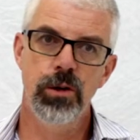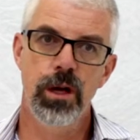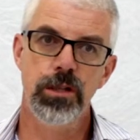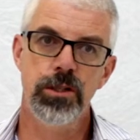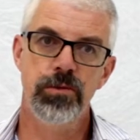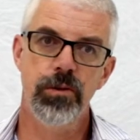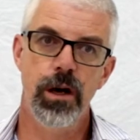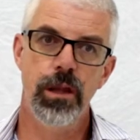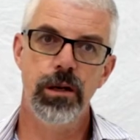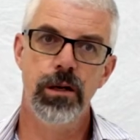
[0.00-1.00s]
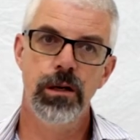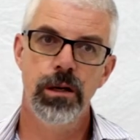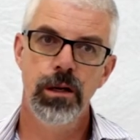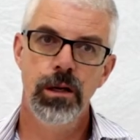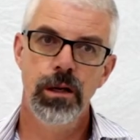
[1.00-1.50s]
who lost his father
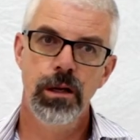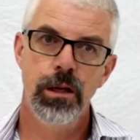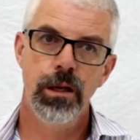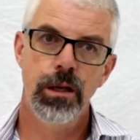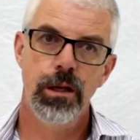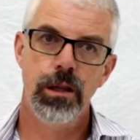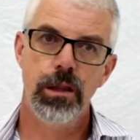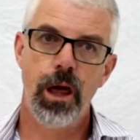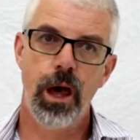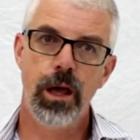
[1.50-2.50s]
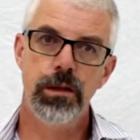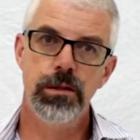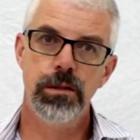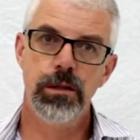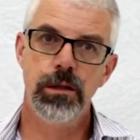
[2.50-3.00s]

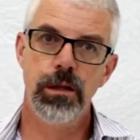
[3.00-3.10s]
that